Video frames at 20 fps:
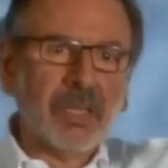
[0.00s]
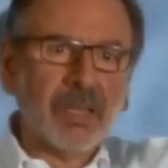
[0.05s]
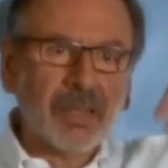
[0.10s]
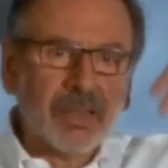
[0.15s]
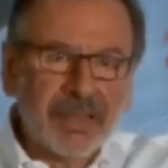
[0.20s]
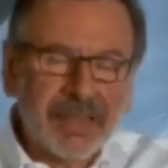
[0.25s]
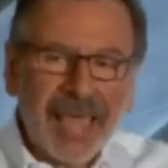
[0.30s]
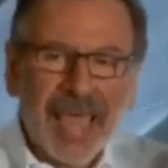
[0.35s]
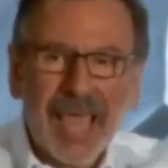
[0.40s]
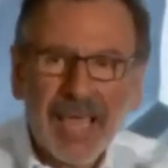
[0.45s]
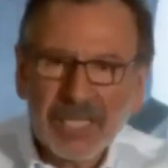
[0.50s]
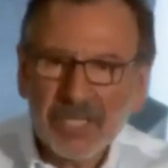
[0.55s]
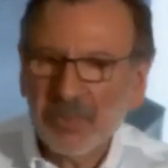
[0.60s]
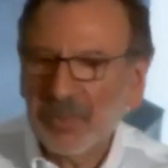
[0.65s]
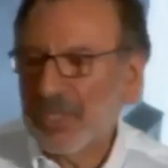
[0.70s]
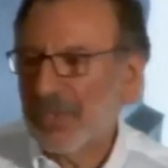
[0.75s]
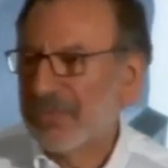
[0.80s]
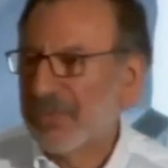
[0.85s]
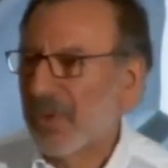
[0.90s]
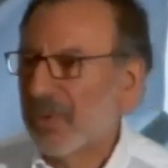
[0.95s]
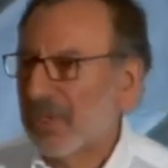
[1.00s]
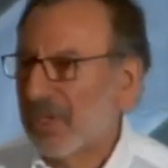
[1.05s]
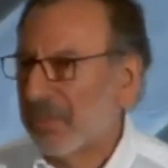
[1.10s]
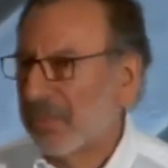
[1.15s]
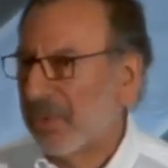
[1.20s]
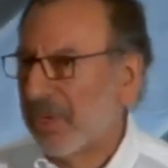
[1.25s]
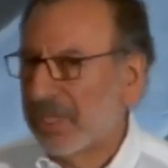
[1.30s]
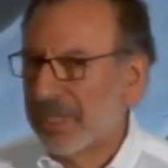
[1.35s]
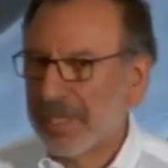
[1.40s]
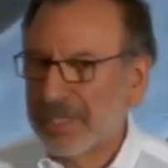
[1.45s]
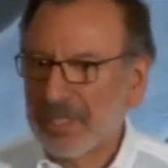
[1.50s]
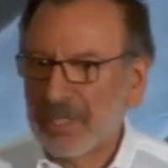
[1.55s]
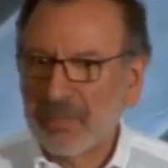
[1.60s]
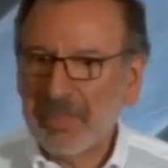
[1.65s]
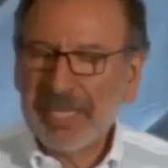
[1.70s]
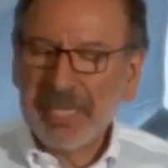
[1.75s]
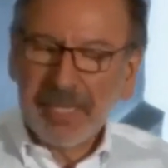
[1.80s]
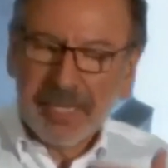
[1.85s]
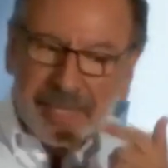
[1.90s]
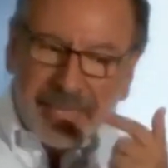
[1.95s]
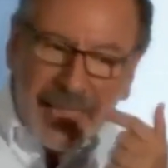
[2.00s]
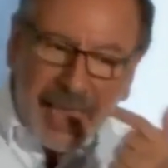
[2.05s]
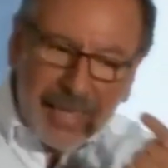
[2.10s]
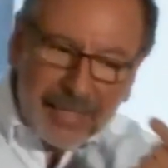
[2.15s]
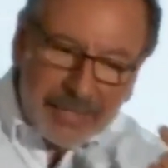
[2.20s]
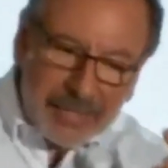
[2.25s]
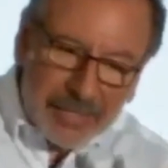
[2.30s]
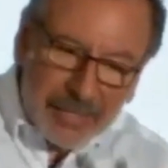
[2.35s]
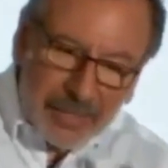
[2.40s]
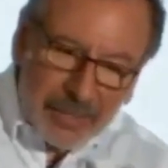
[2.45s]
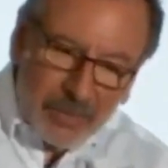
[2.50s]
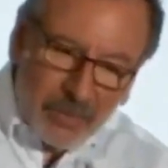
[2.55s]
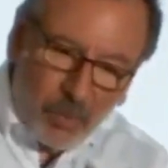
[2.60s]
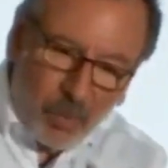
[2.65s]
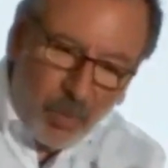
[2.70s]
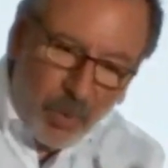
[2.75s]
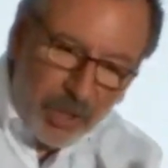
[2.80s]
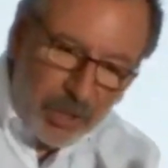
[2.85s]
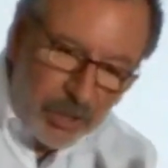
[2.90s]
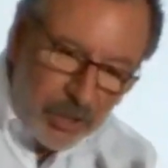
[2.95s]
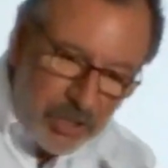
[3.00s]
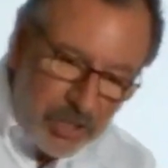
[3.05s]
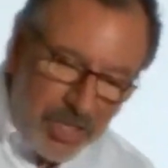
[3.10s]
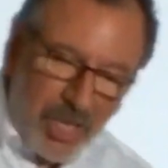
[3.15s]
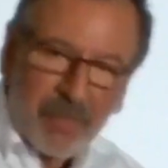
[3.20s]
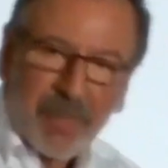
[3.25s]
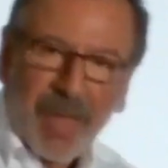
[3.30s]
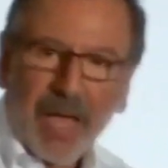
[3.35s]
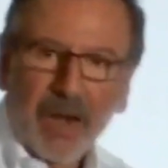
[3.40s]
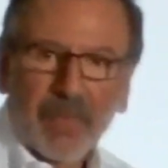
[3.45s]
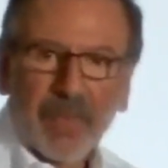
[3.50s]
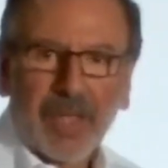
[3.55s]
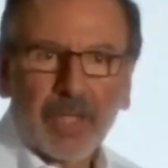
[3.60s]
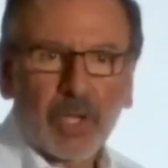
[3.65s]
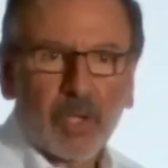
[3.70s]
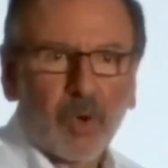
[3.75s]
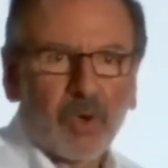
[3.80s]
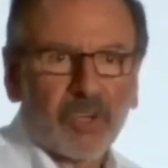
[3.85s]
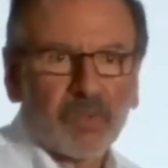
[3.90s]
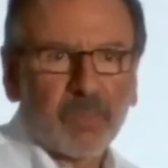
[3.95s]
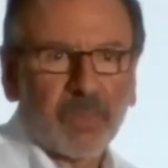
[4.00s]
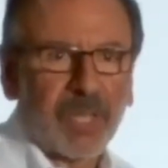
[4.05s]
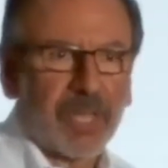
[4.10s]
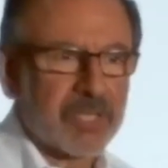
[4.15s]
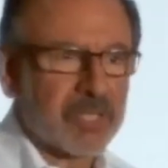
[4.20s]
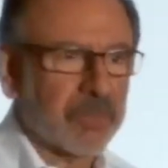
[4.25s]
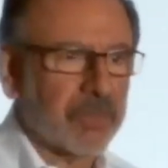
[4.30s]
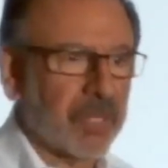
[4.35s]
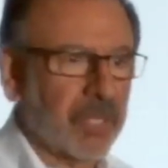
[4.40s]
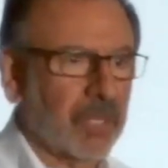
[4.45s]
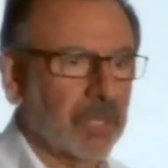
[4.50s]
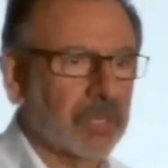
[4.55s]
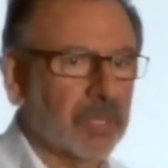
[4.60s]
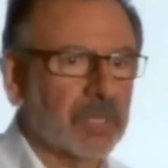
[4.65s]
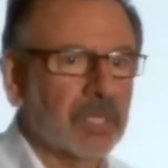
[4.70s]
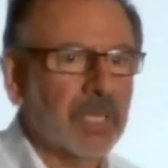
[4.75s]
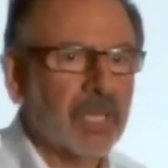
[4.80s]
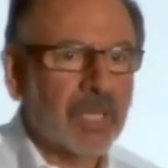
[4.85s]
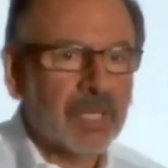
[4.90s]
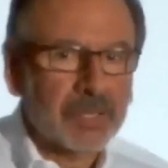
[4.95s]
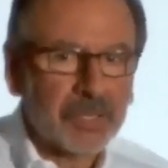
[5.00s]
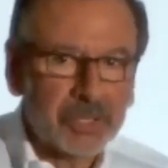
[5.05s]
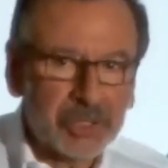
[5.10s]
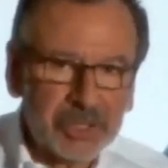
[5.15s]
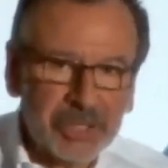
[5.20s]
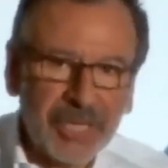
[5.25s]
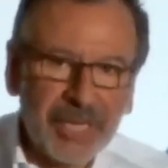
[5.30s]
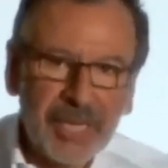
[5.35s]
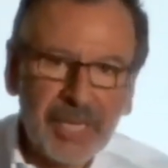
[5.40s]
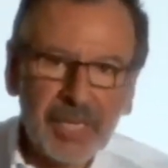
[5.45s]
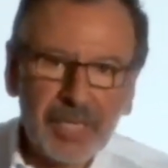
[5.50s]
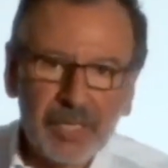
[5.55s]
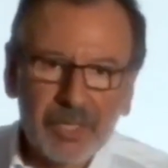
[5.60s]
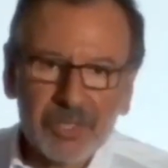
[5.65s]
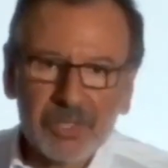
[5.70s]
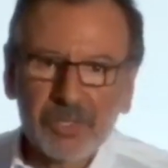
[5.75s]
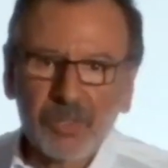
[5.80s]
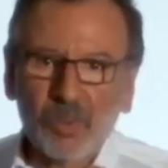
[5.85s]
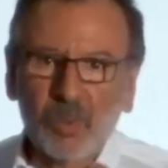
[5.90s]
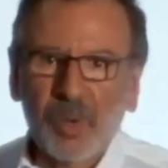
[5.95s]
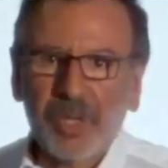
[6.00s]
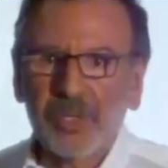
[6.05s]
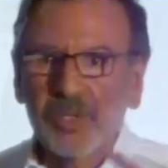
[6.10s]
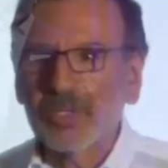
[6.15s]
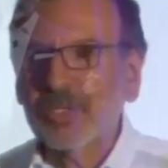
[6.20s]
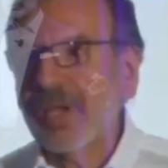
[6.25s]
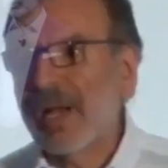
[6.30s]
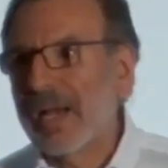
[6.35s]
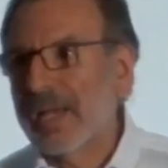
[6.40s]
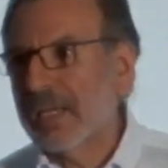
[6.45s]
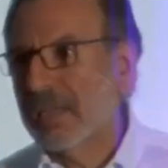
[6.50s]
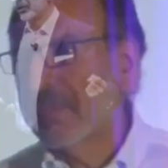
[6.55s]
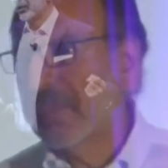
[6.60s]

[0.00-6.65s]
That's what the focal point needs to be, and that's when you step out of that cone of plausibility to change the way you talk